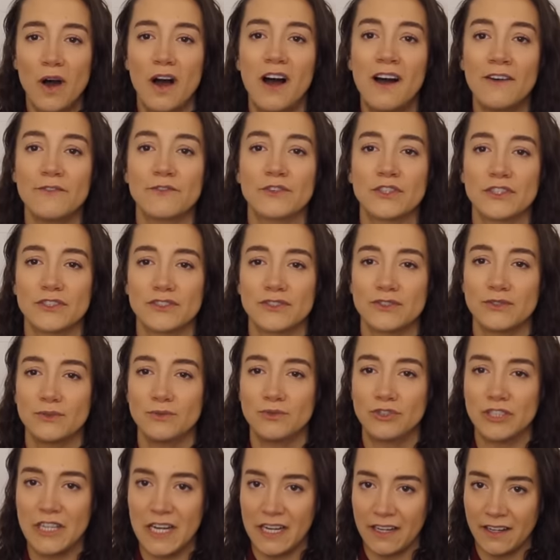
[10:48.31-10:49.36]
hot for a suit
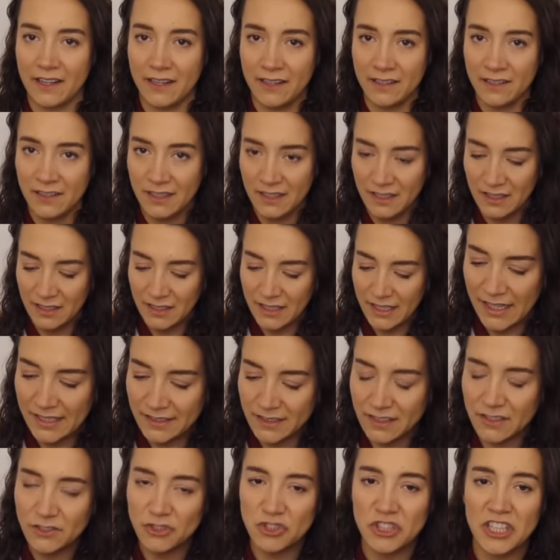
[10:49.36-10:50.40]
jacket. Is
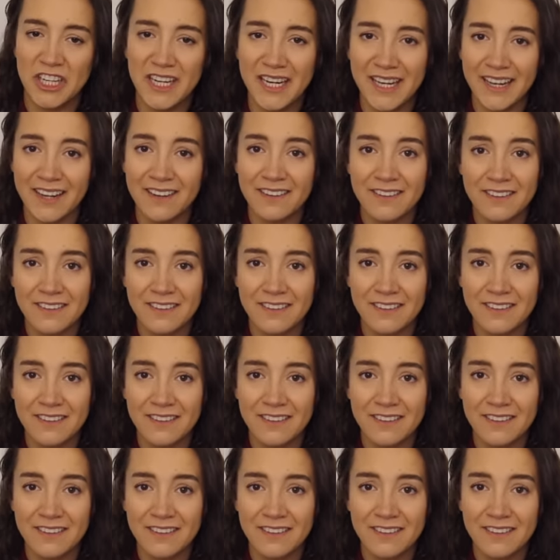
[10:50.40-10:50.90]
this cheating?